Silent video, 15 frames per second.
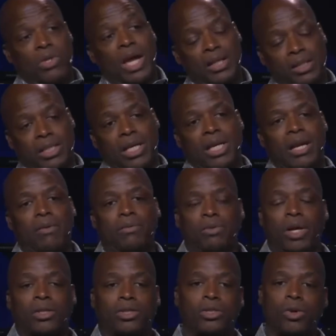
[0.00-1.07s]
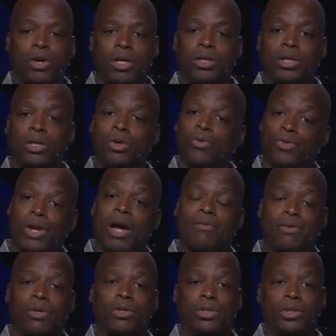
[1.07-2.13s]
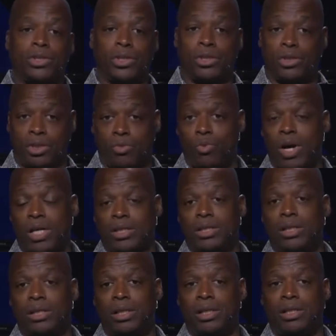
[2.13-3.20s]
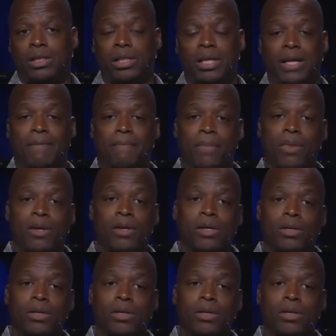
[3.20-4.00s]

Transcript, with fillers: That said, I, started the Youth Life Learning Centers in Washington, D.C.